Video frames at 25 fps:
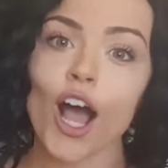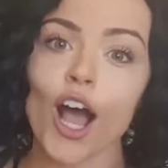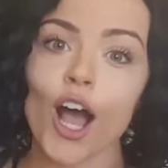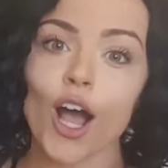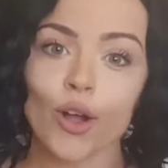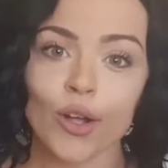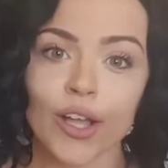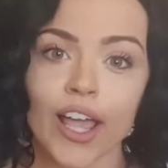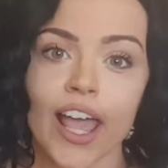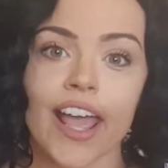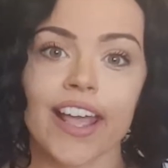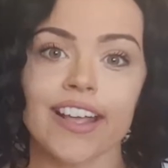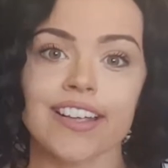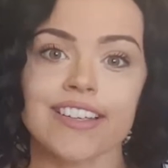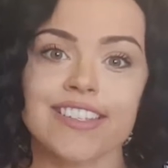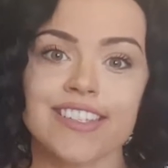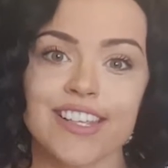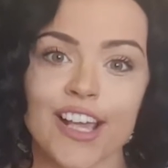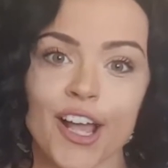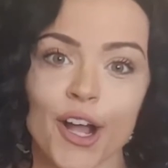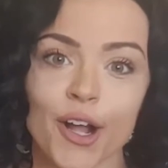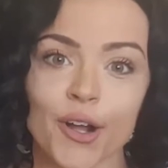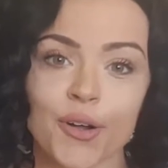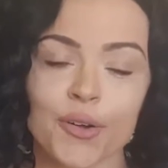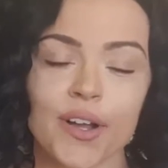Okay,
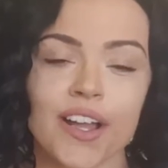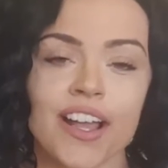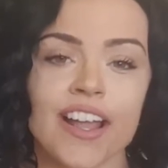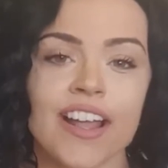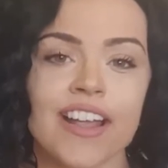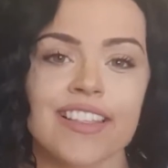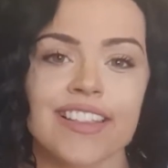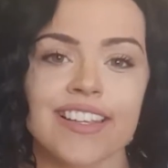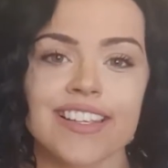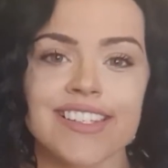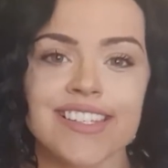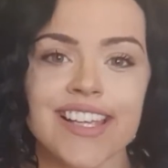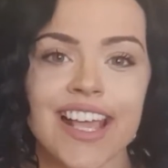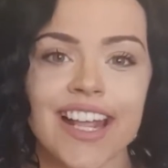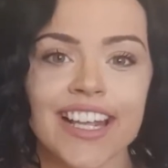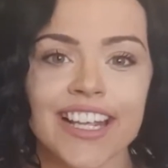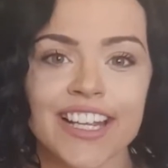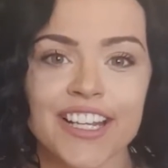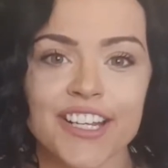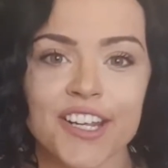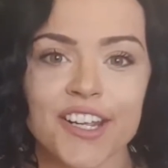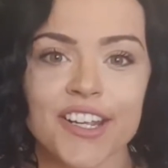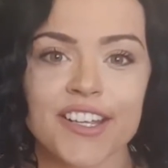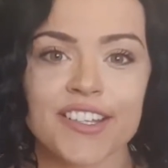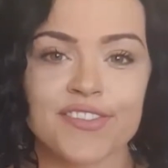so the
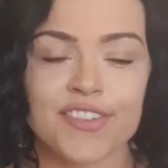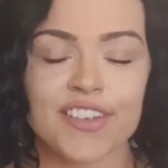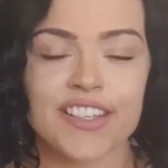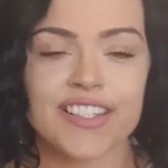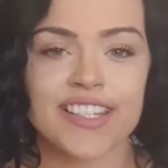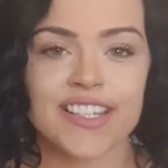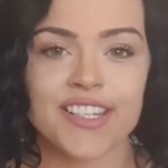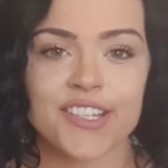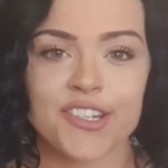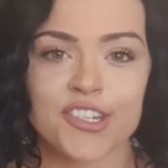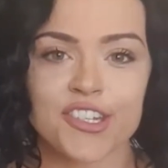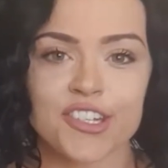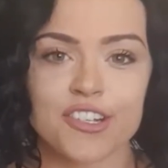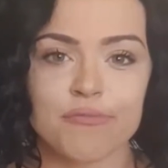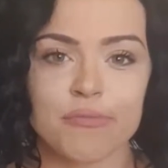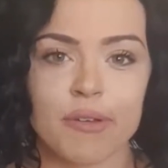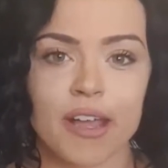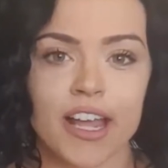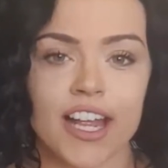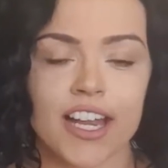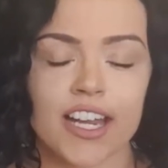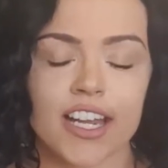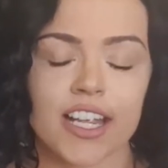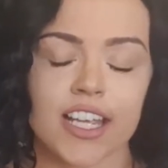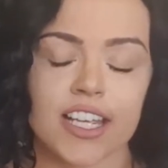second New Year's resolution of
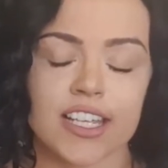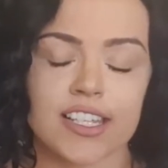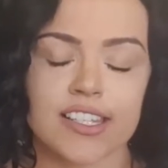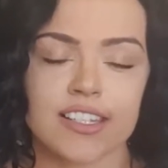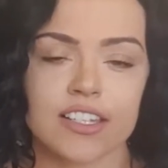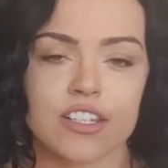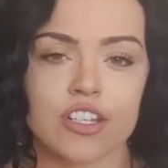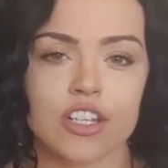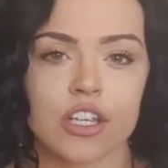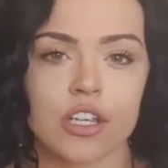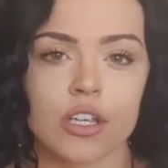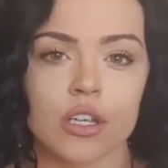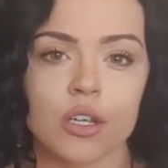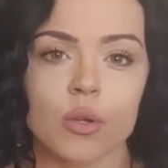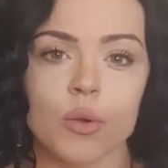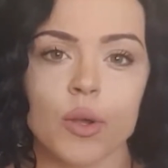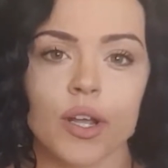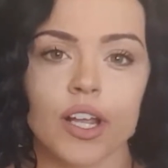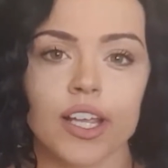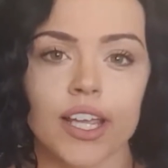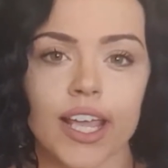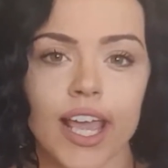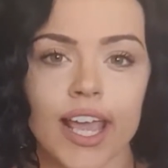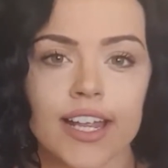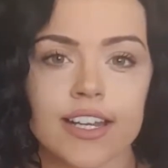mine is to
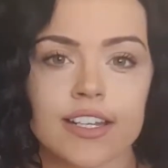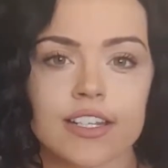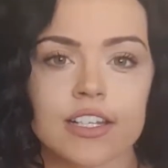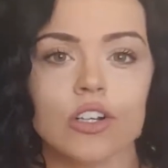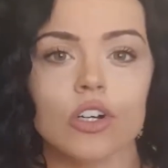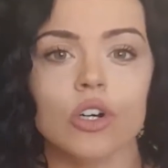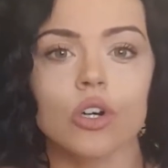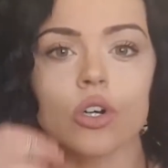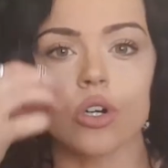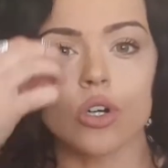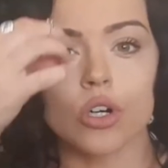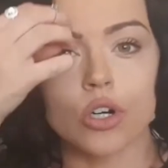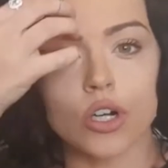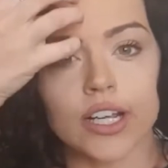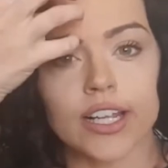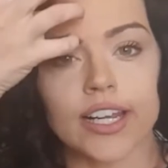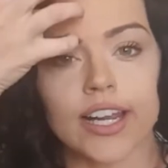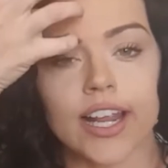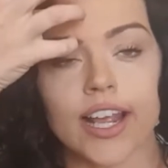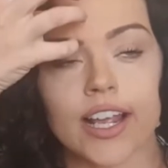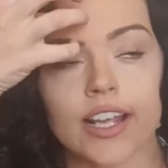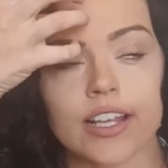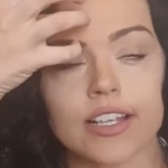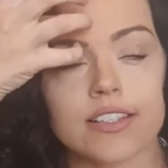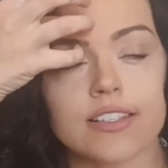get
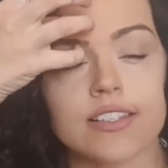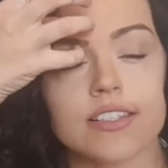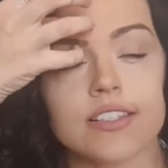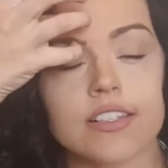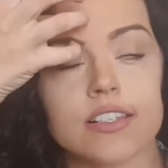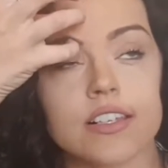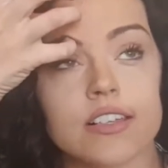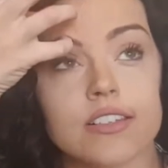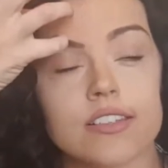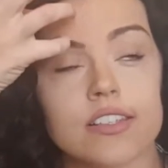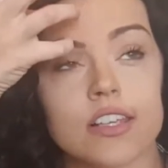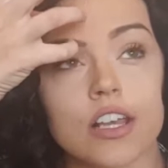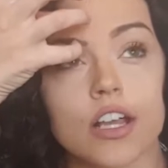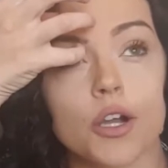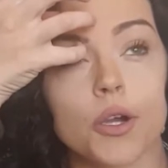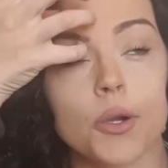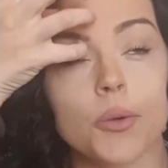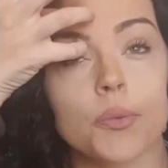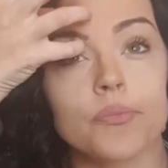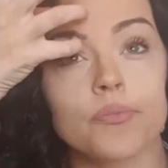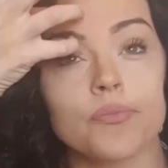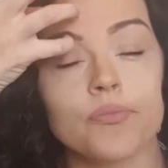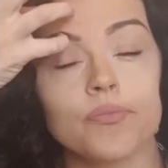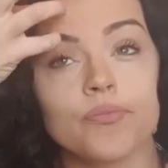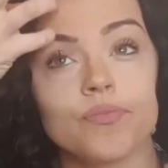organised.
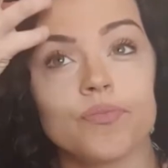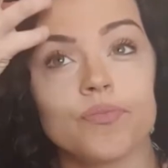So